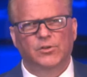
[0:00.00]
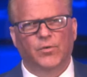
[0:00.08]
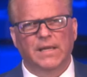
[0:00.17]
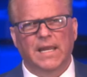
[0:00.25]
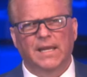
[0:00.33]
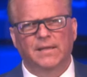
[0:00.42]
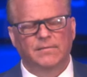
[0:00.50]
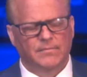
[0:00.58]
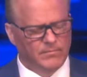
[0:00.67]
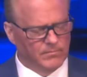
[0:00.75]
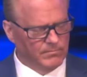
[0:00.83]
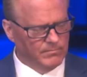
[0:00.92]
again,
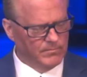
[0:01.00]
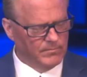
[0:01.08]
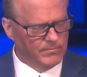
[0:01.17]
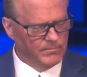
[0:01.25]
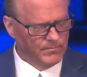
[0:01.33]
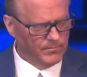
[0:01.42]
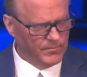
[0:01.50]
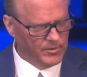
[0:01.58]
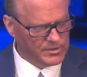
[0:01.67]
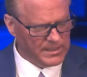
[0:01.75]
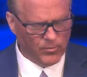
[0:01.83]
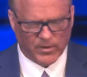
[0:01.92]
you
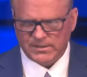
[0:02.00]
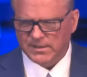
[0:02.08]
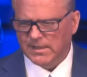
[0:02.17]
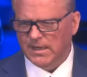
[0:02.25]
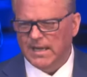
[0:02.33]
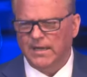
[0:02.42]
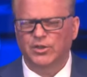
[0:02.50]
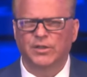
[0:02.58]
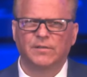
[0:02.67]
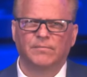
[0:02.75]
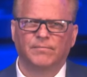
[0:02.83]
say, What's the connection?